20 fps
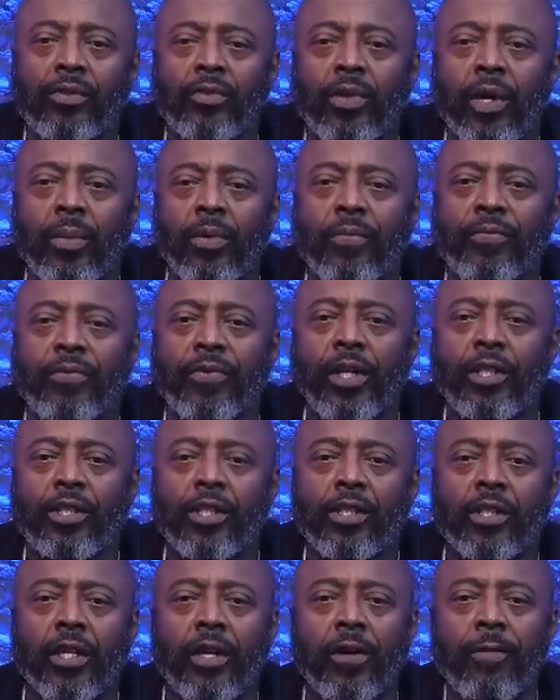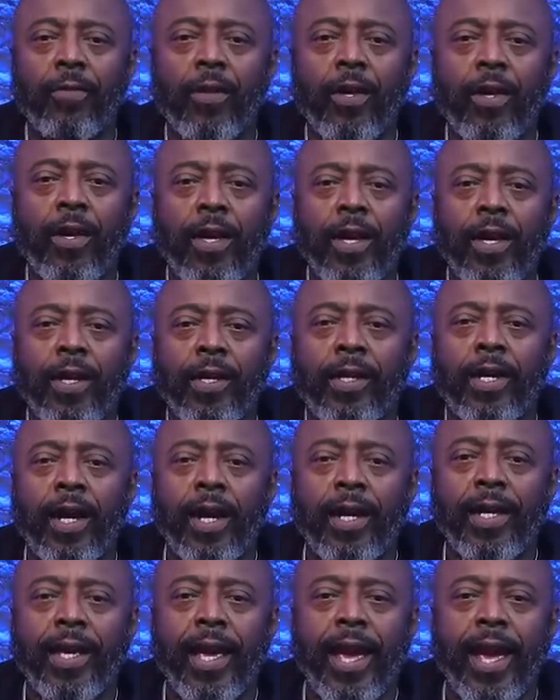trimmer features a
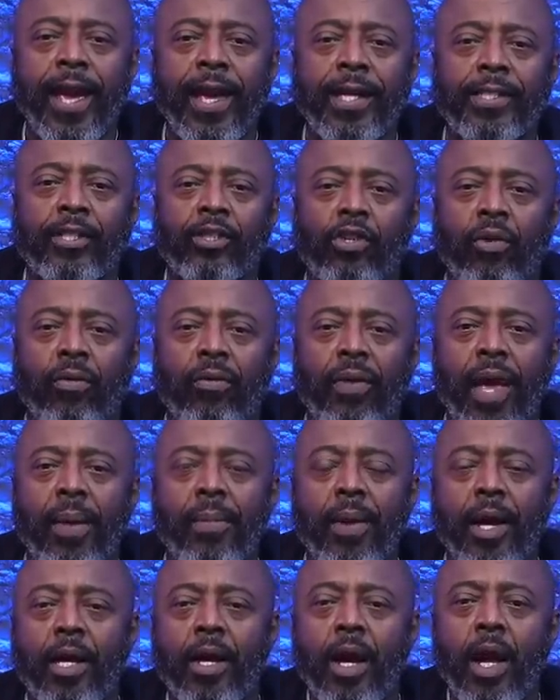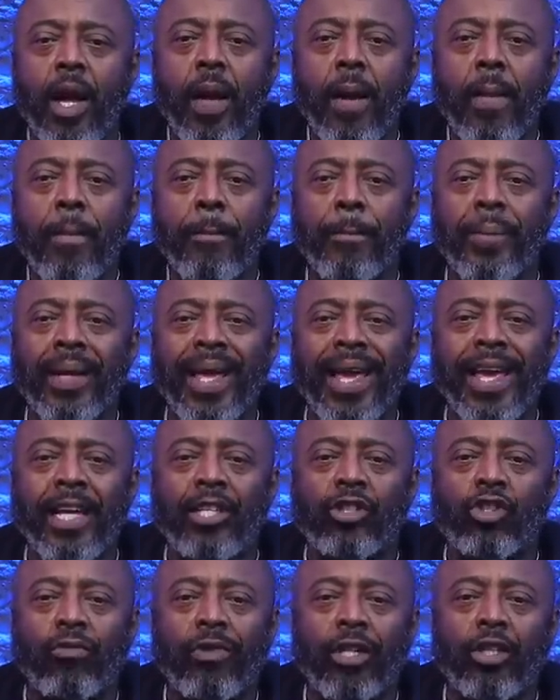cutting-edge ceramic
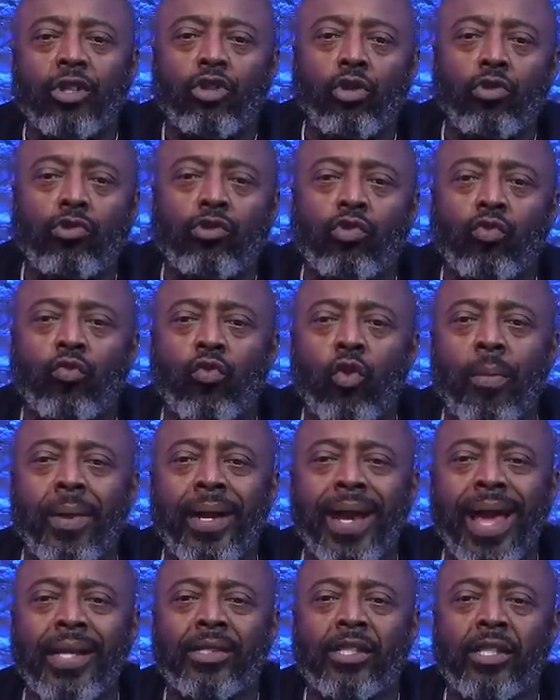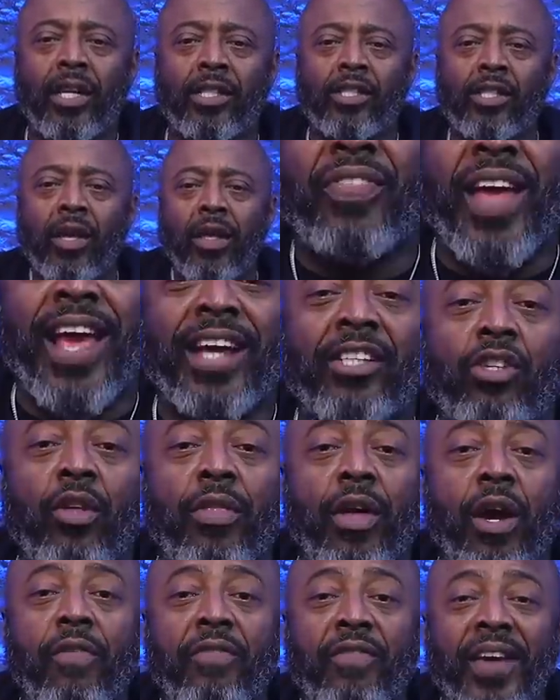blade to reduce grooming accidents thanks to
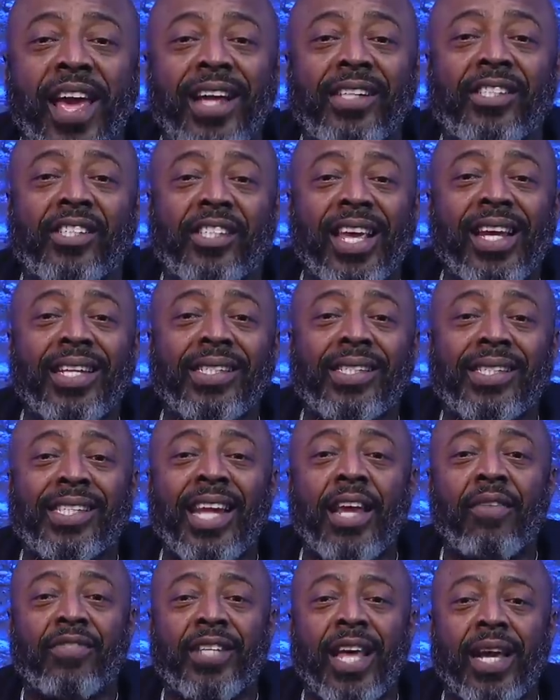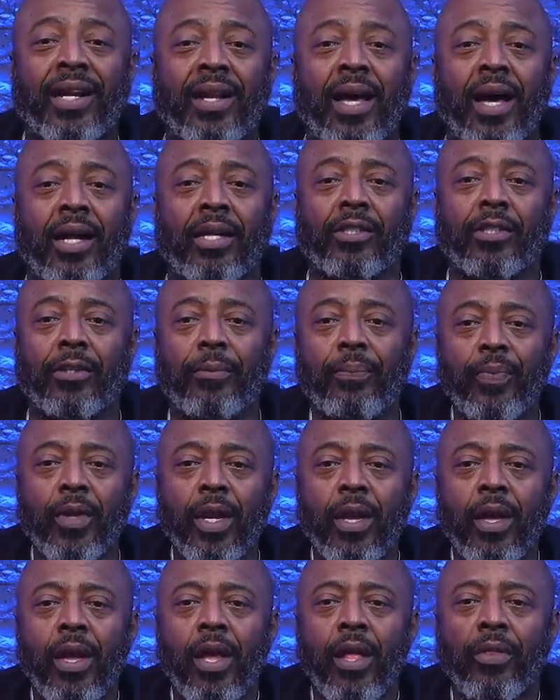their advanced skin-safe technology.
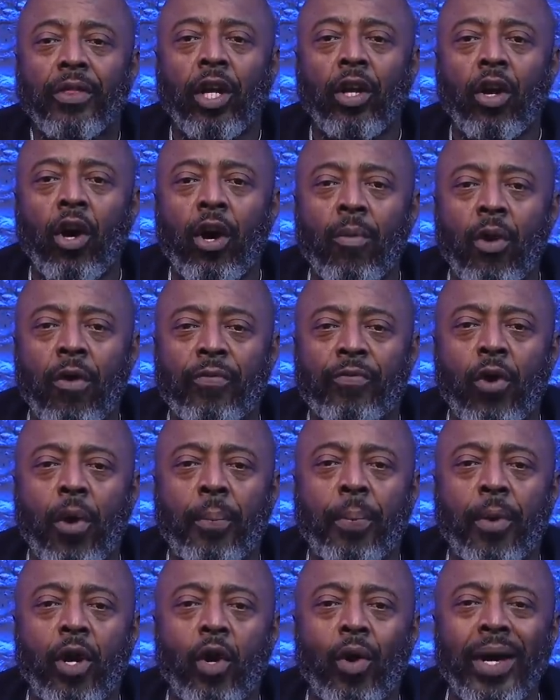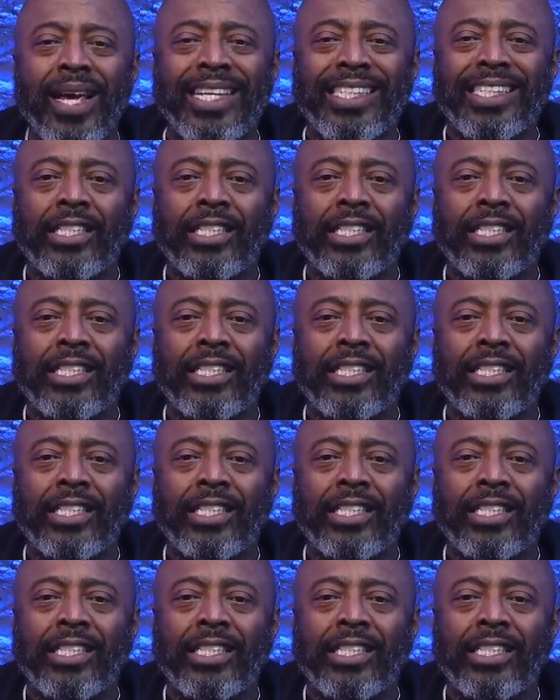The Lawnmower 4.0